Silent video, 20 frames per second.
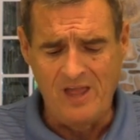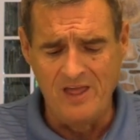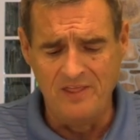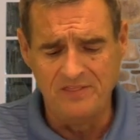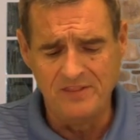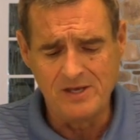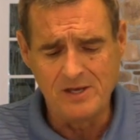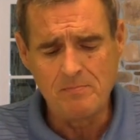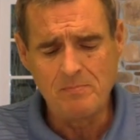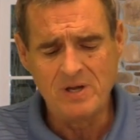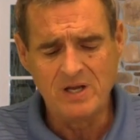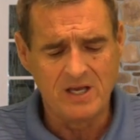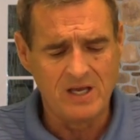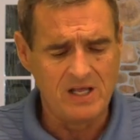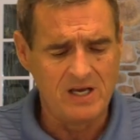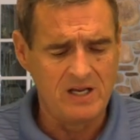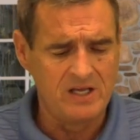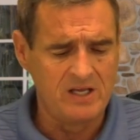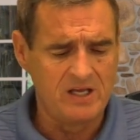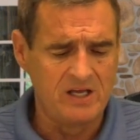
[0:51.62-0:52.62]
And then
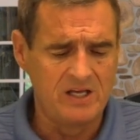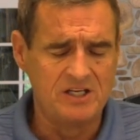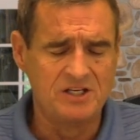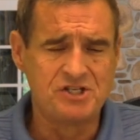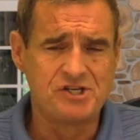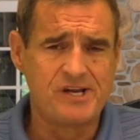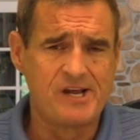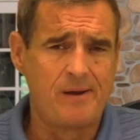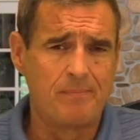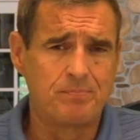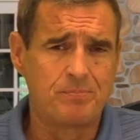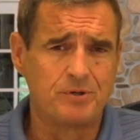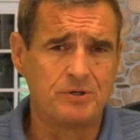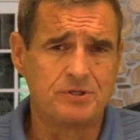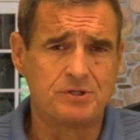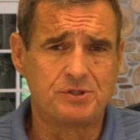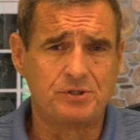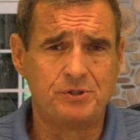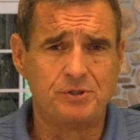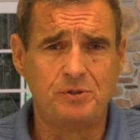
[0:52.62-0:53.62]
beginning in
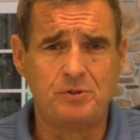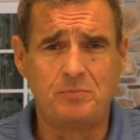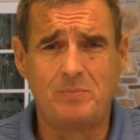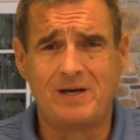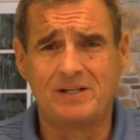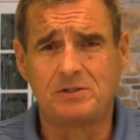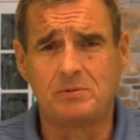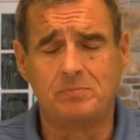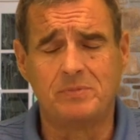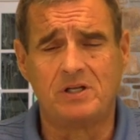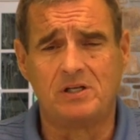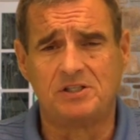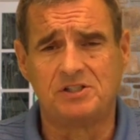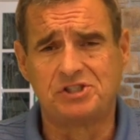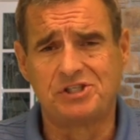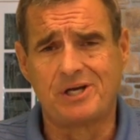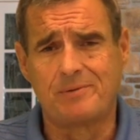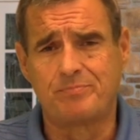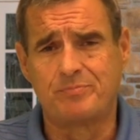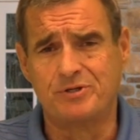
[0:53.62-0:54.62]
chapter 2, about the middle
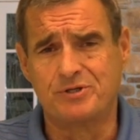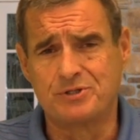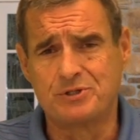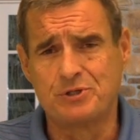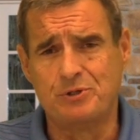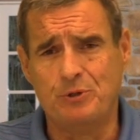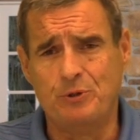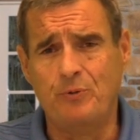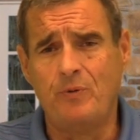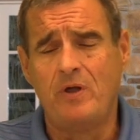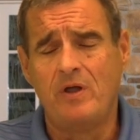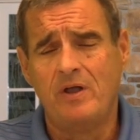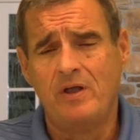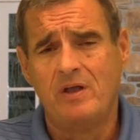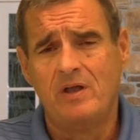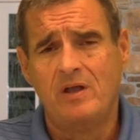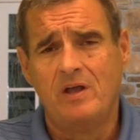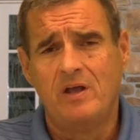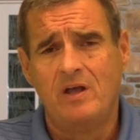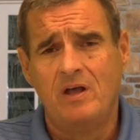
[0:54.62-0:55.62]
of chapter 2,
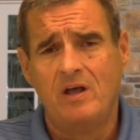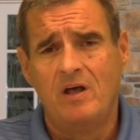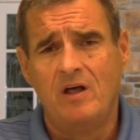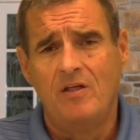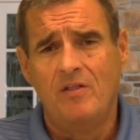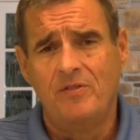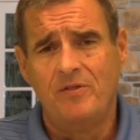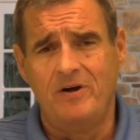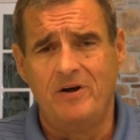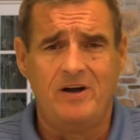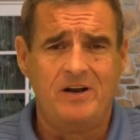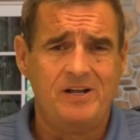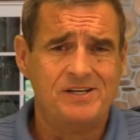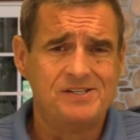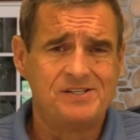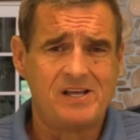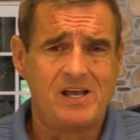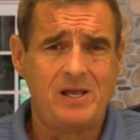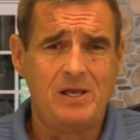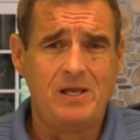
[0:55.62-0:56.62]
there
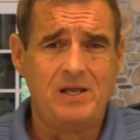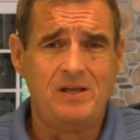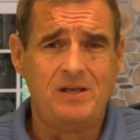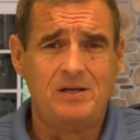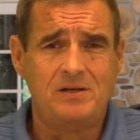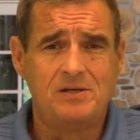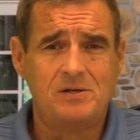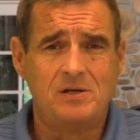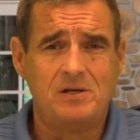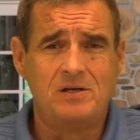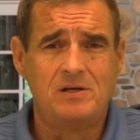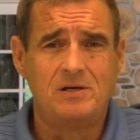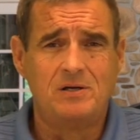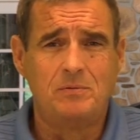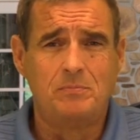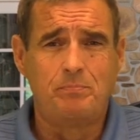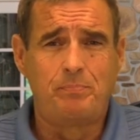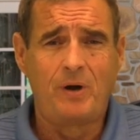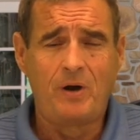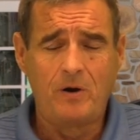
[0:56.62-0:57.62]
is a
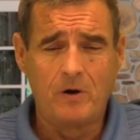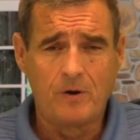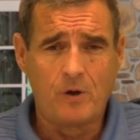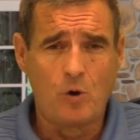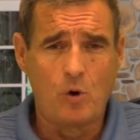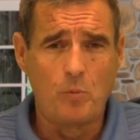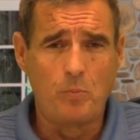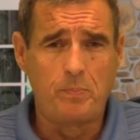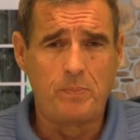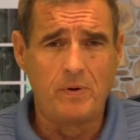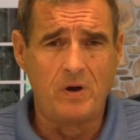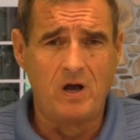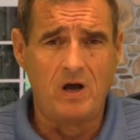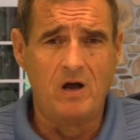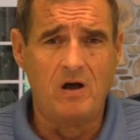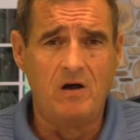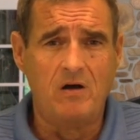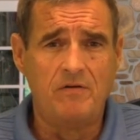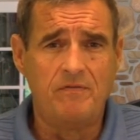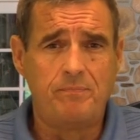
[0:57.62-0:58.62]
pericope
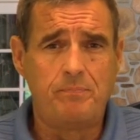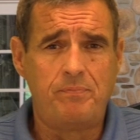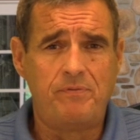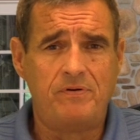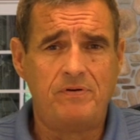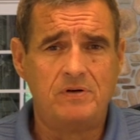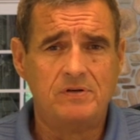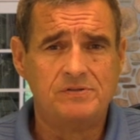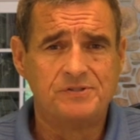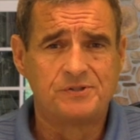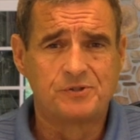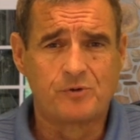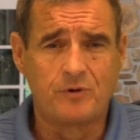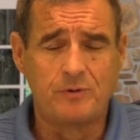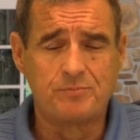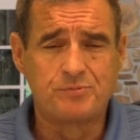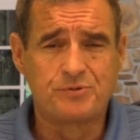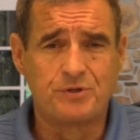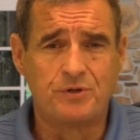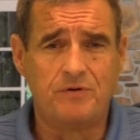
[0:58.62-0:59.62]
uh,
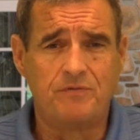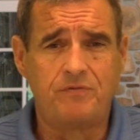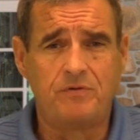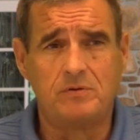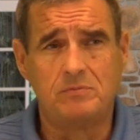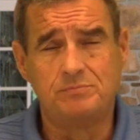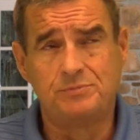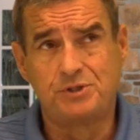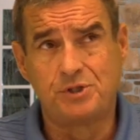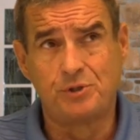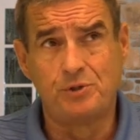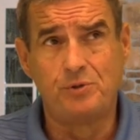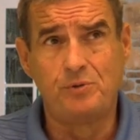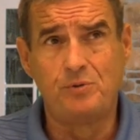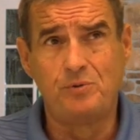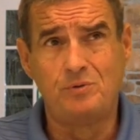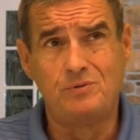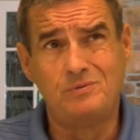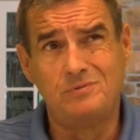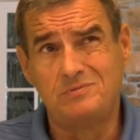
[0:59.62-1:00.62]
scripture from
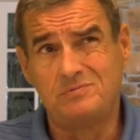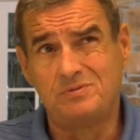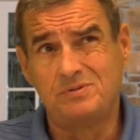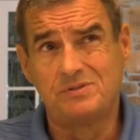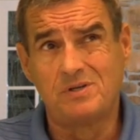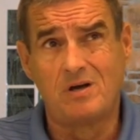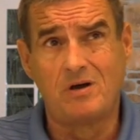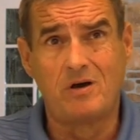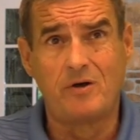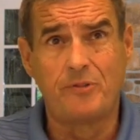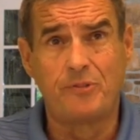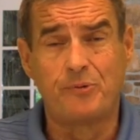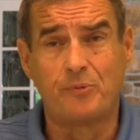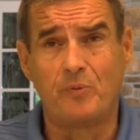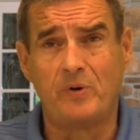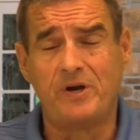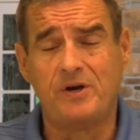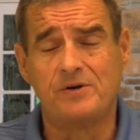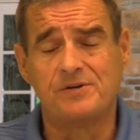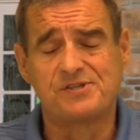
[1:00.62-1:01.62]
2, uh,
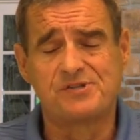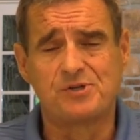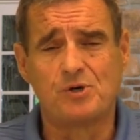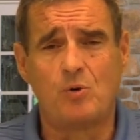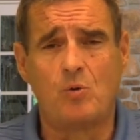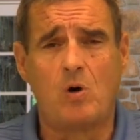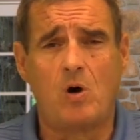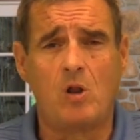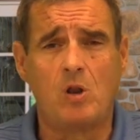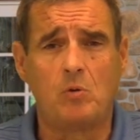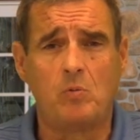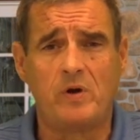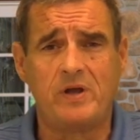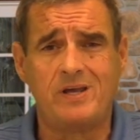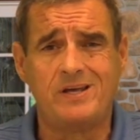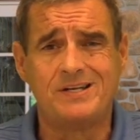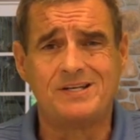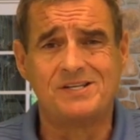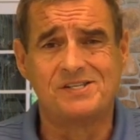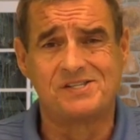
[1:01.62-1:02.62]
3 or so, all the
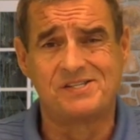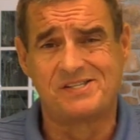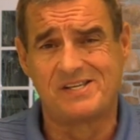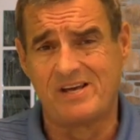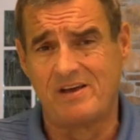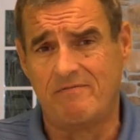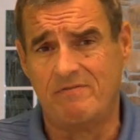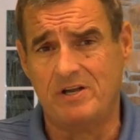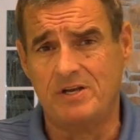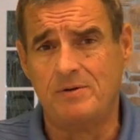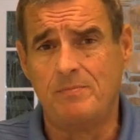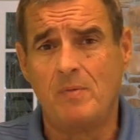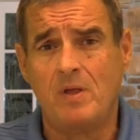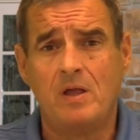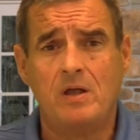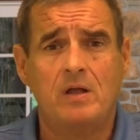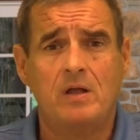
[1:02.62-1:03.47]
way into 7,